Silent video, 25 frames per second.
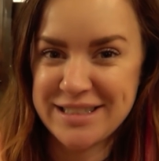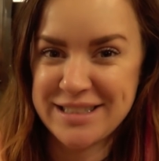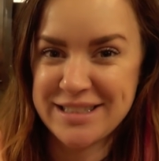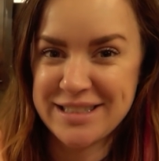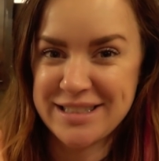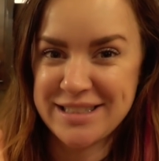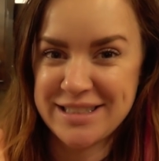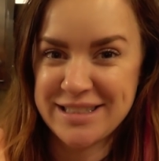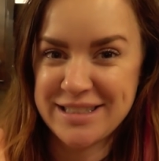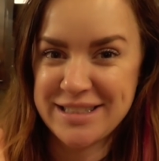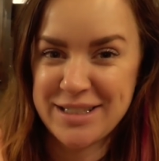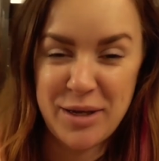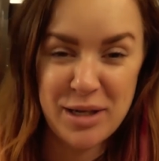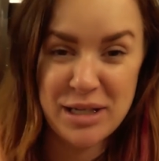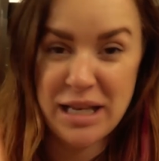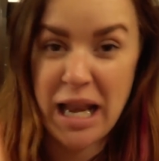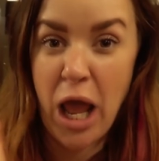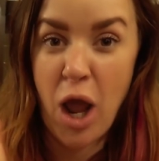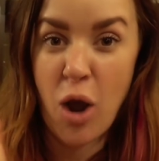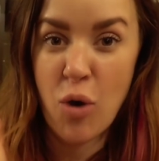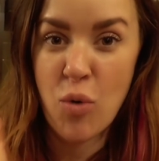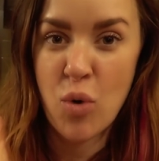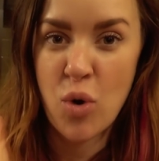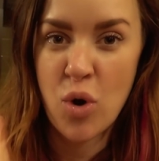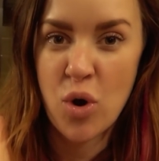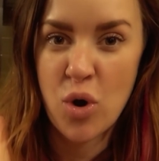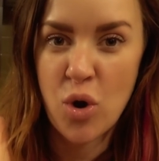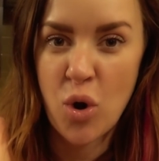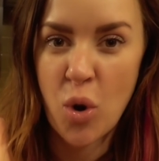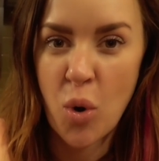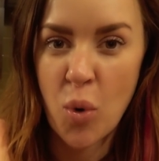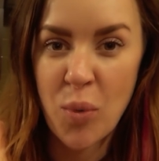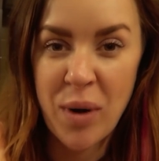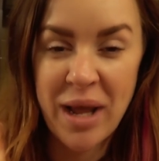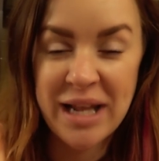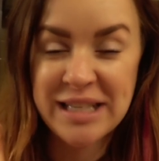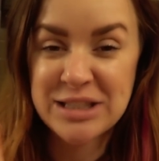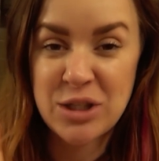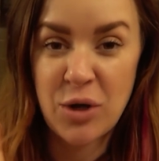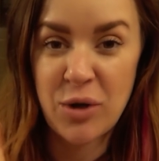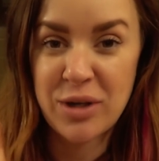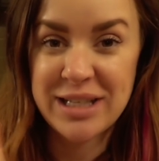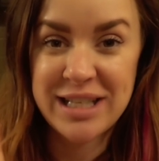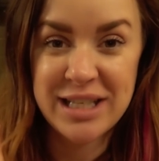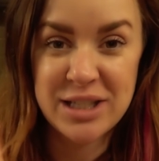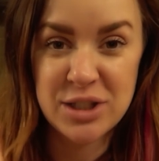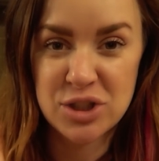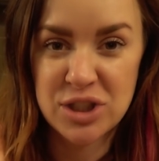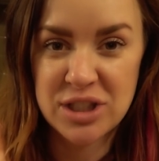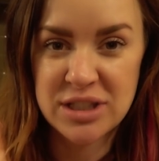So right now, let's go ahead
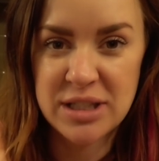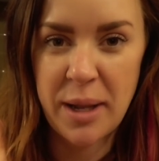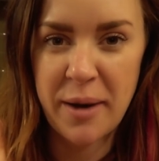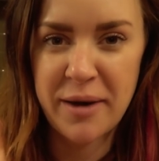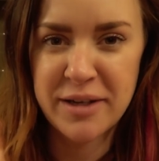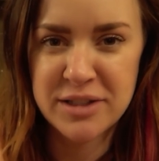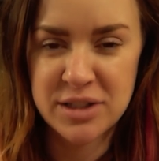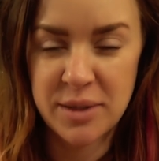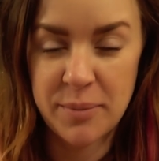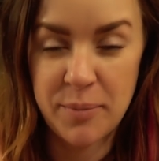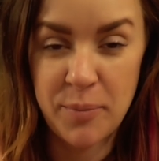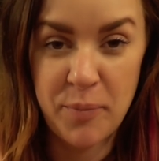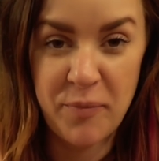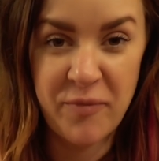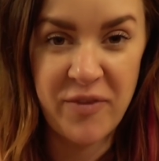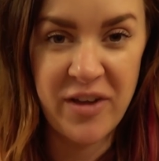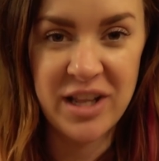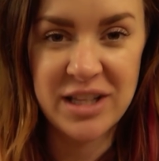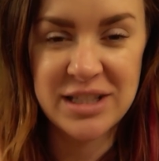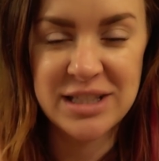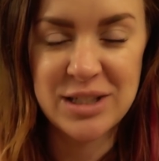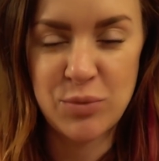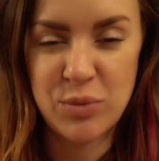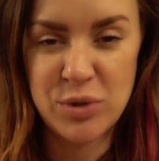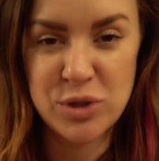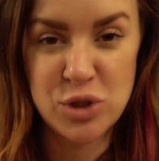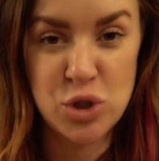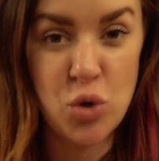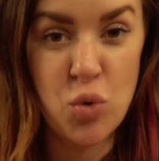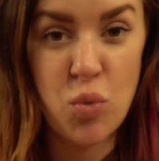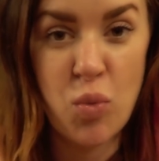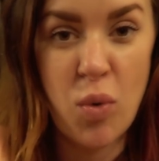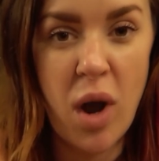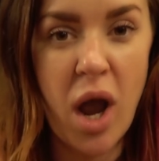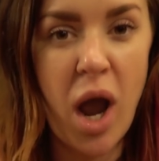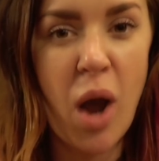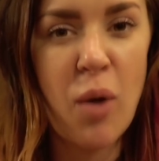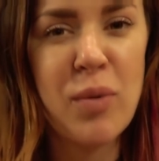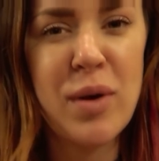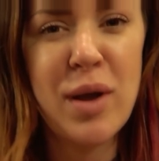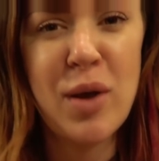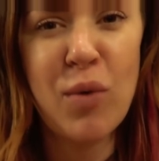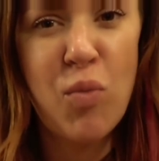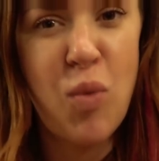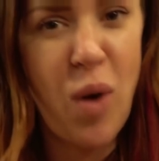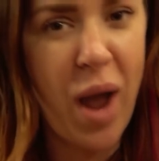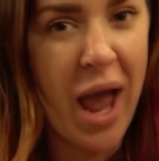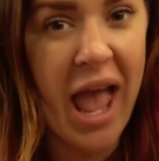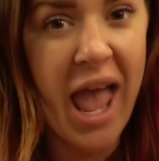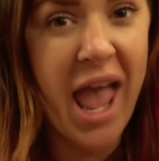and get into some things that we do while
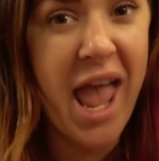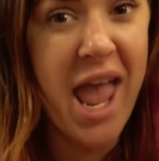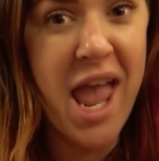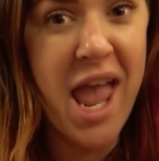we wait.